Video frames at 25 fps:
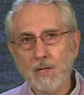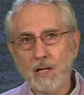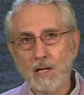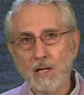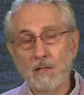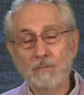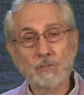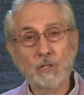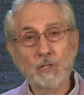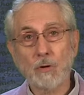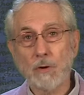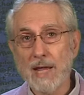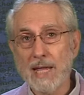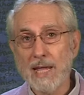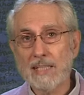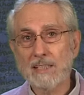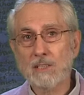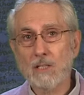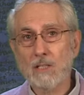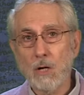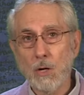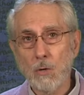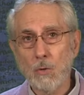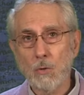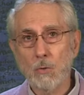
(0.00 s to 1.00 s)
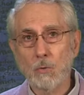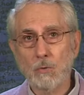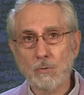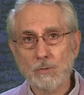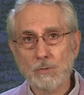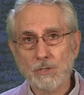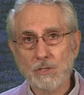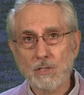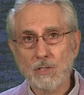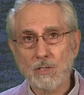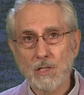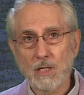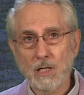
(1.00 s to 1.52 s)
of grand
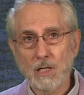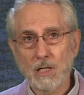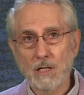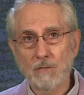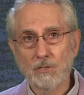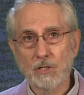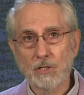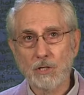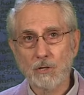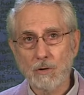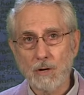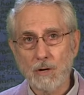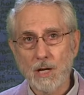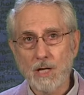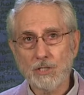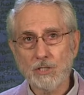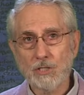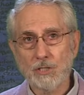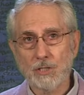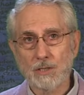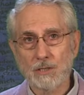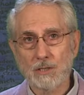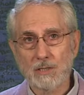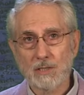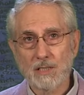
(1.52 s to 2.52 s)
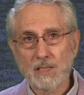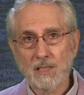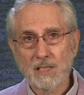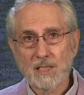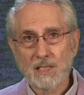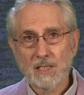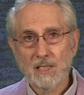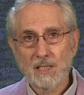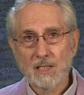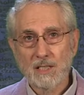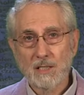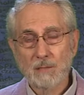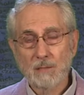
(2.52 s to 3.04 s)
goals, of aggression,
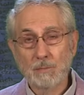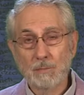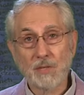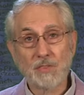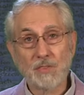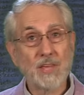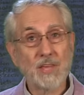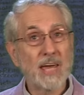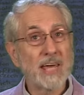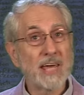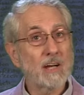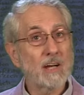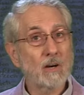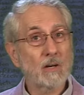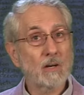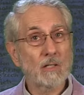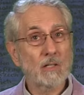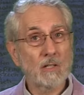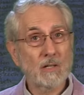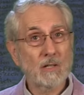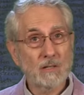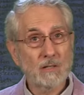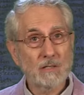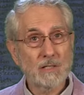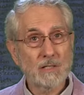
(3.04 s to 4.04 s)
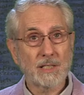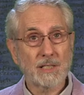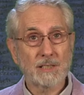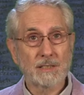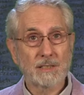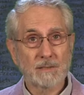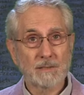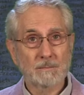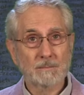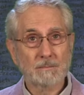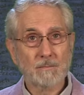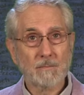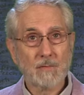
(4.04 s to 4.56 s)
but they are learning
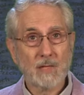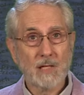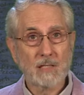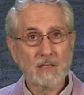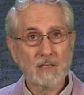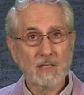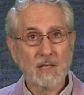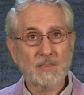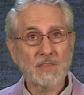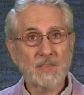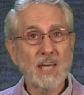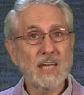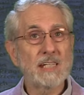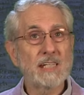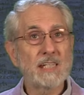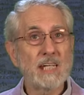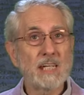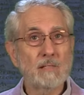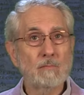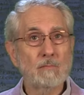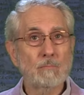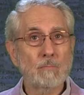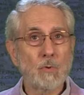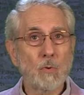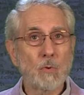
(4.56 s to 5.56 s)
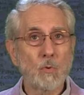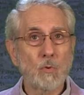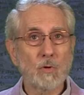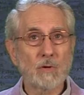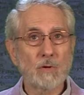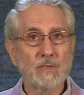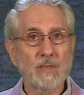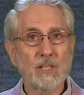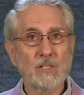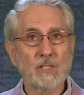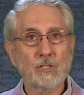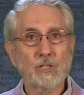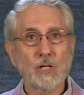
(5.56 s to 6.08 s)
that they need
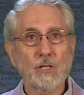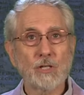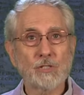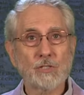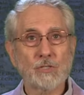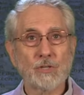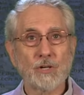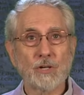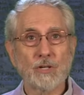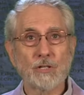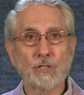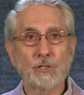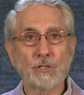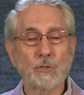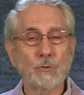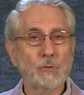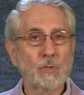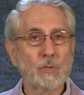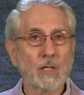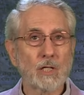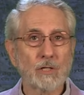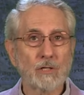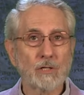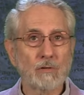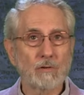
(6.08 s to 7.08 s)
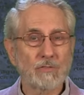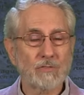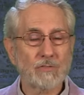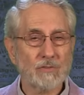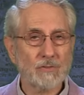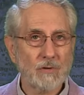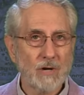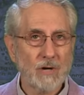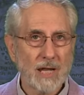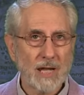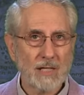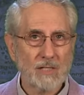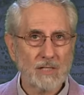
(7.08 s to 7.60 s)
more than just their nuclear
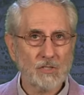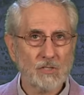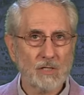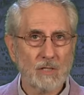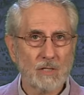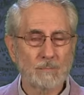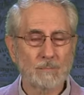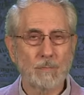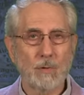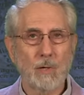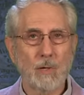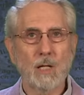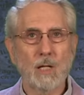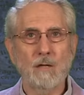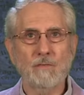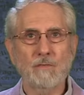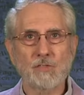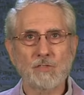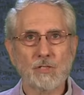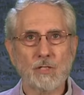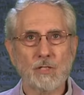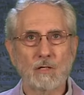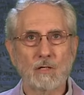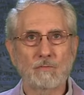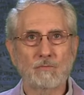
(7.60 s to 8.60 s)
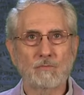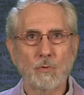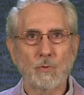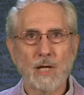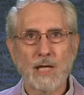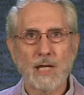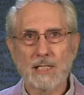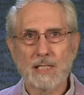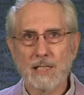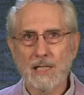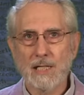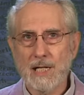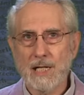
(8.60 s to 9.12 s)
threats and bluffs of
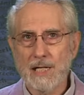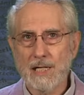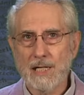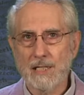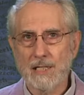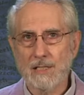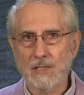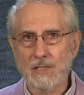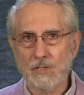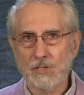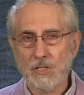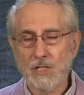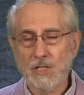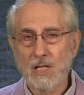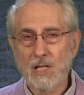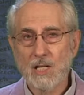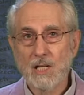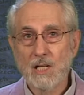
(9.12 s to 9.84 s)
red lines.